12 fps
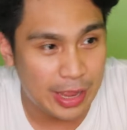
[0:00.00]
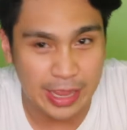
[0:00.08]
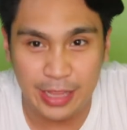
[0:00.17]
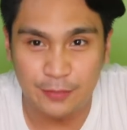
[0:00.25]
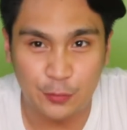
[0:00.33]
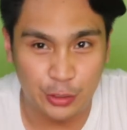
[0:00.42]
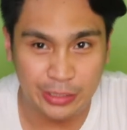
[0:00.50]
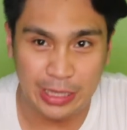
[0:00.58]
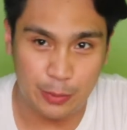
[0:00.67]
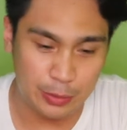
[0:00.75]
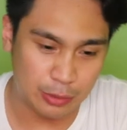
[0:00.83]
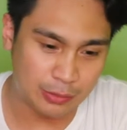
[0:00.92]
And for
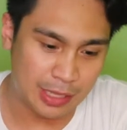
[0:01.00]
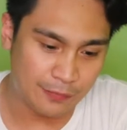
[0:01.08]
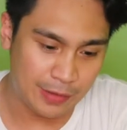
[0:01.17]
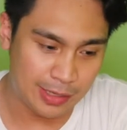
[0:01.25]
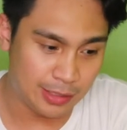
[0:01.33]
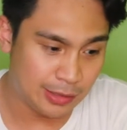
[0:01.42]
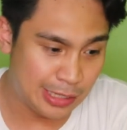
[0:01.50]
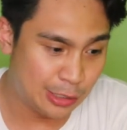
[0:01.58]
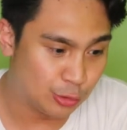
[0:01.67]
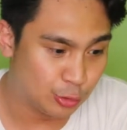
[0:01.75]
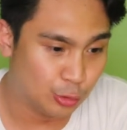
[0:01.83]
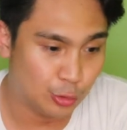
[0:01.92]
today, we don't have
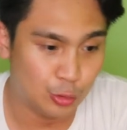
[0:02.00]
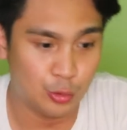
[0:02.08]
anything to,